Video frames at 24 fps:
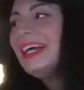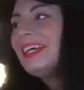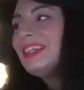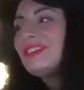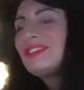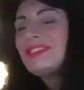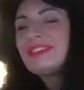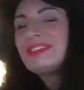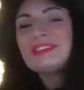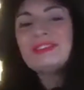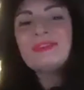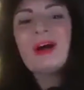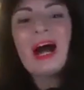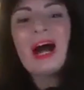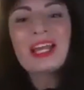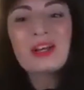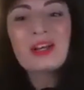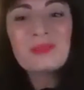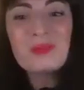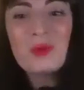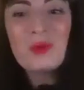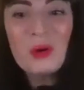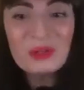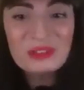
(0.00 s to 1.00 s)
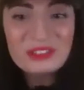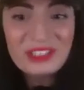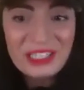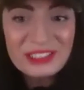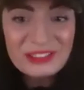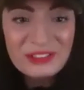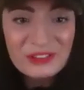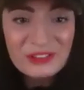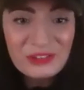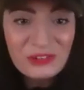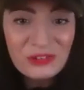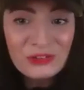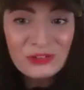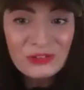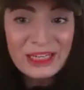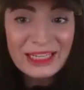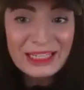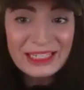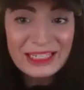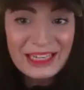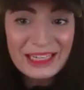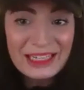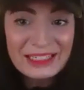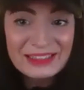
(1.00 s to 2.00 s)
You know what? I could walk down the
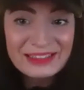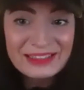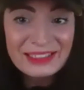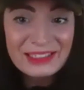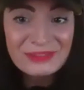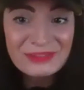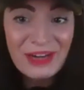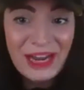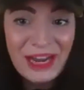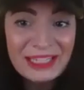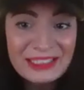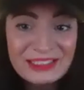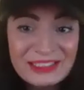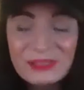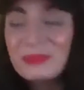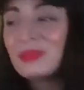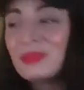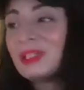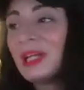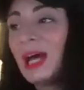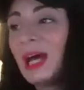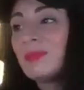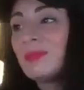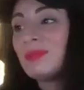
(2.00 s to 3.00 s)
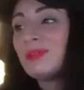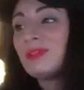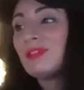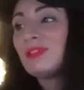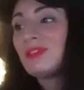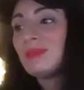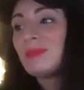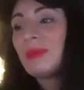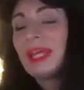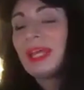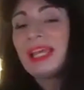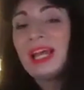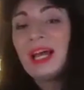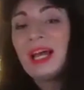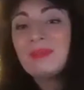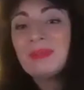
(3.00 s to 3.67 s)
street and anything random would happen to me.